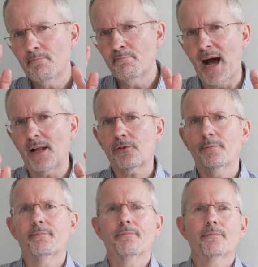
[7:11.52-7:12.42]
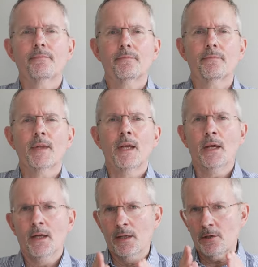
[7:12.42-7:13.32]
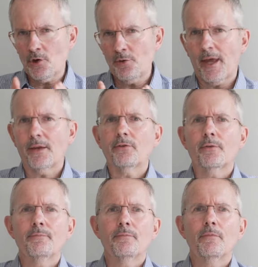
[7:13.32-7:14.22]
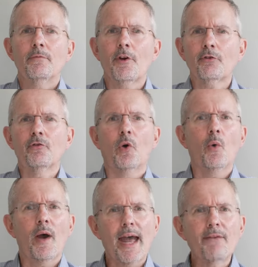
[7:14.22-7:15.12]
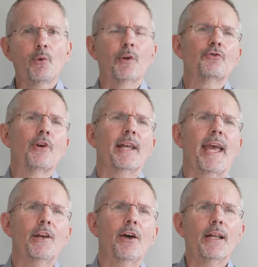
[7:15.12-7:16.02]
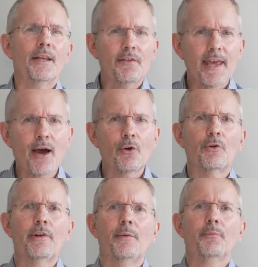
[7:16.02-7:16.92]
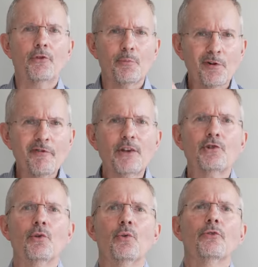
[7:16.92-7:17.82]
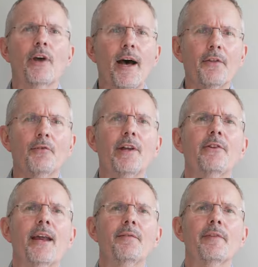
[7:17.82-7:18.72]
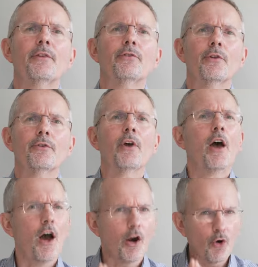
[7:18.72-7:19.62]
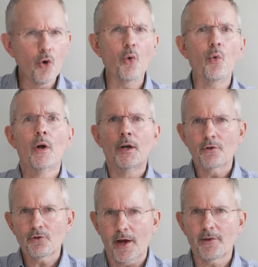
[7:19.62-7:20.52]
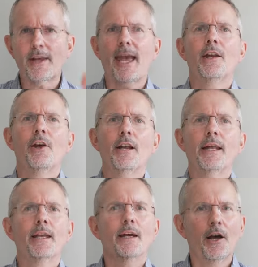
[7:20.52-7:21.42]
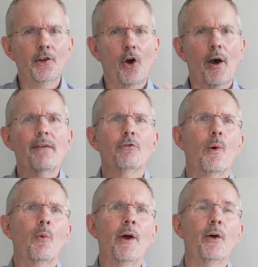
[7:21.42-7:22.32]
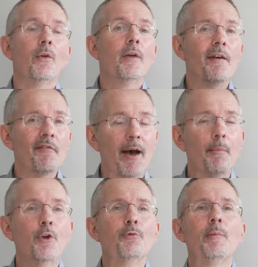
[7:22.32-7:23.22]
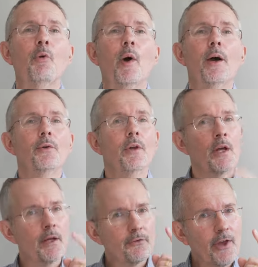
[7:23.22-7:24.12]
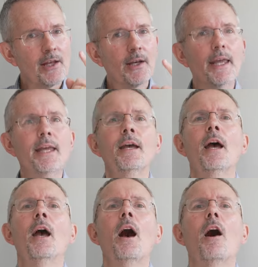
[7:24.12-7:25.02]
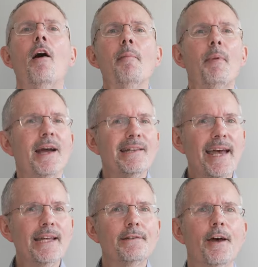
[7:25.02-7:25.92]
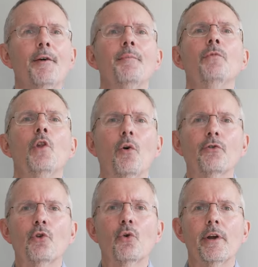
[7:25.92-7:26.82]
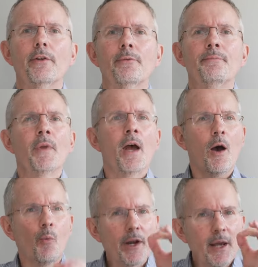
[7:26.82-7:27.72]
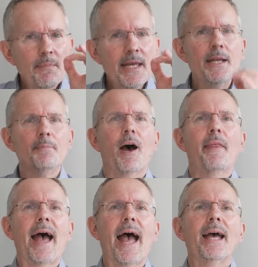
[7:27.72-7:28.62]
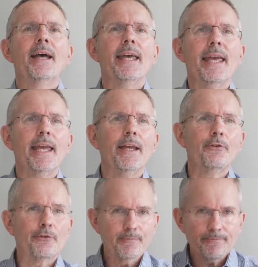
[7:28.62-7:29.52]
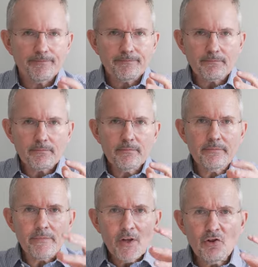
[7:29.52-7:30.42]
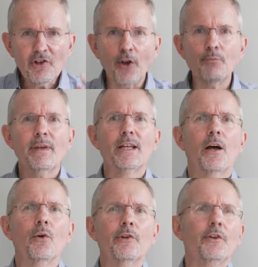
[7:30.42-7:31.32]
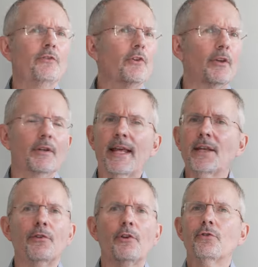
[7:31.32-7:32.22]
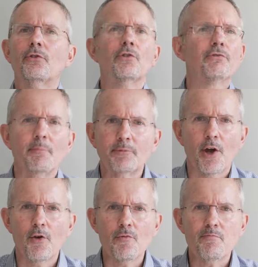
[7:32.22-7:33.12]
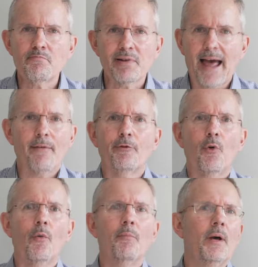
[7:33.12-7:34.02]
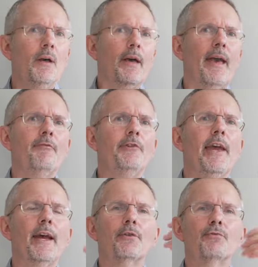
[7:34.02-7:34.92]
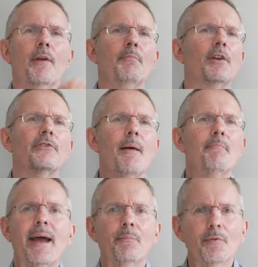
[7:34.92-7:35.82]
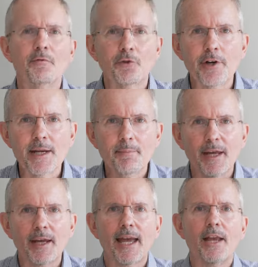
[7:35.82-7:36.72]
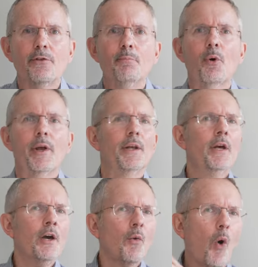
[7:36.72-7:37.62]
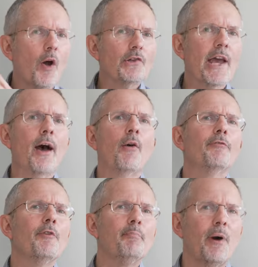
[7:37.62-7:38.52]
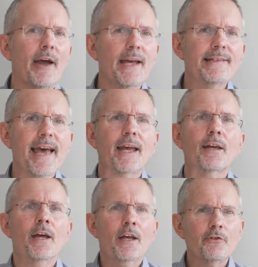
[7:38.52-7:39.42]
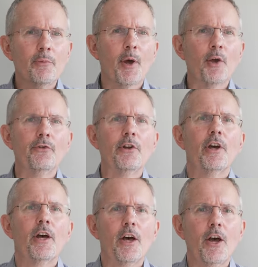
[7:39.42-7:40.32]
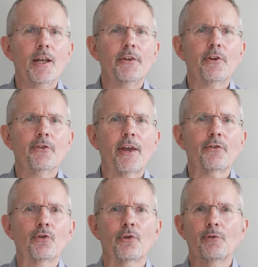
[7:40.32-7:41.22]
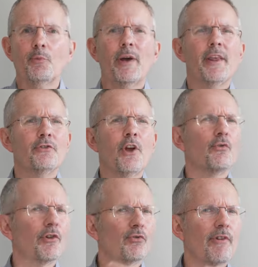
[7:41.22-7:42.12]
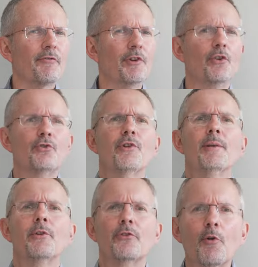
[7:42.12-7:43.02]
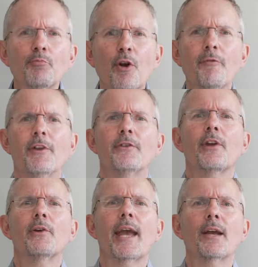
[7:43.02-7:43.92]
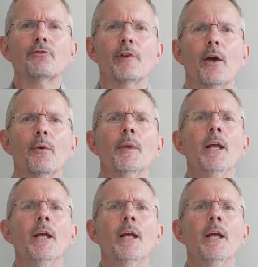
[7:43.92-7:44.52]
But two things. First of all, everyone's trying to get in early. The algorithms, the professionals, other retail investors are all trying to get in early, and not everyone will. In fact, most people won't. And secondly, I buy data, not stories. And what I mean by that is don't be lulled into the latest crypto platform, FTX, run by Sam Bankman-Fried, being a case in point. Watch out for biotech supposed early success stories, but where there's no real revenue stream, there's no profit, there's no cash flow.